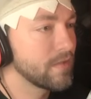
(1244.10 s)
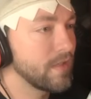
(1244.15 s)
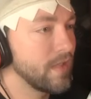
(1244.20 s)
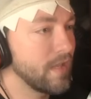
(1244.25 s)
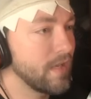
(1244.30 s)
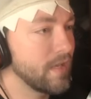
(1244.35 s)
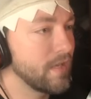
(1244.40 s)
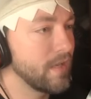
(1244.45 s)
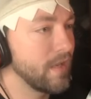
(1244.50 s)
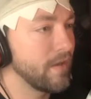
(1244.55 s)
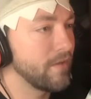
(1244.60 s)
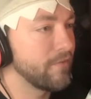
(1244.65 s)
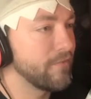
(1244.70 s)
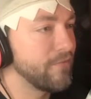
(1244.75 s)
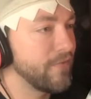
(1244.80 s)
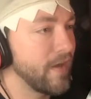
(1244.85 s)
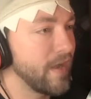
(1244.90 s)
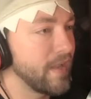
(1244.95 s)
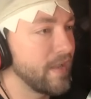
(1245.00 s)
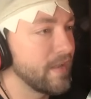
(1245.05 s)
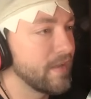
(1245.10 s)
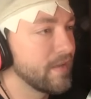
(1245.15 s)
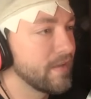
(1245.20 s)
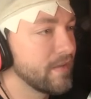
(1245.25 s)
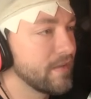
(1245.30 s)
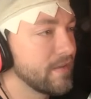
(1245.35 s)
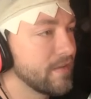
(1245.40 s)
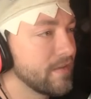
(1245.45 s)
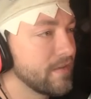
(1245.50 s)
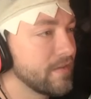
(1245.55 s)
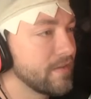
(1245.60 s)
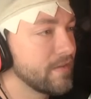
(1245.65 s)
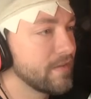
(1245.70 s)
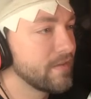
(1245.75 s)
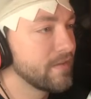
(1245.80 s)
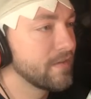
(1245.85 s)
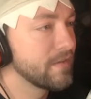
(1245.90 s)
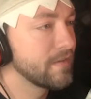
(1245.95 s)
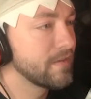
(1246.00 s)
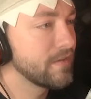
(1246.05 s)
Get in there and fight.
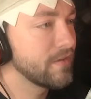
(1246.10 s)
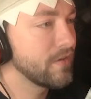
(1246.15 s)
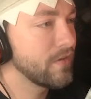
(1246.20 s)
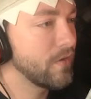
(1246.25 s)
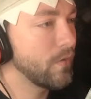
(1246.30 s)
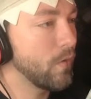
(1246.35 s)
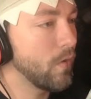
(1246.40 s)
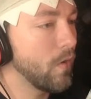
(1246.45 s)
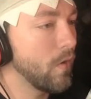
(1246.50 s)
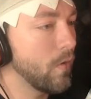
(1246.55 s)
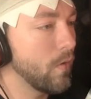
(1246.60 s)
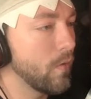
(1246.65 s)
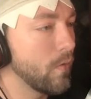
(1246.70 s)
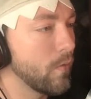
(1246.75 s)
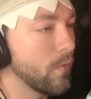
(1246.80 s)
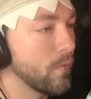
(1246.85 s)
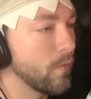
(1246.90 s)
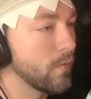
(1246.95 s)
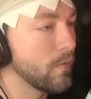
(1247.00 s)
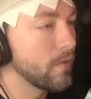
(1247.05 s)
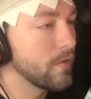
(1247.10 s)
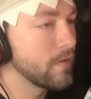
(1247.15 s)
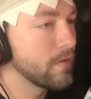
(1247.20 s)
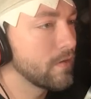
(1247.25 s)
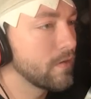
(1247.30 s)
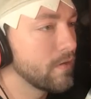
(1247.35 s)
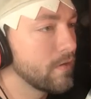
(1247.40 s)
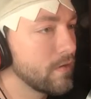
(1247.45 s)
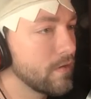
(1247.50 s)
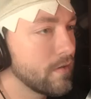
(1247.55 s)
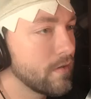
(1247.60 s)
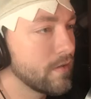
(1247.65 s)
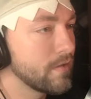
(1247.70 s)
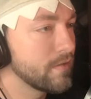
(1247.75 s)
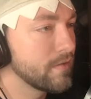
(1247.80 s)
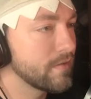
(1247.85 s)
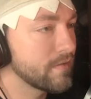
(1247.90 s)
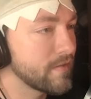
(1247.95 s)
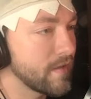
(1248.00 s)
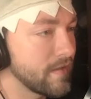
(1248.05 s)
Oh,
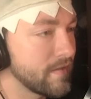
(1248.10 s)
this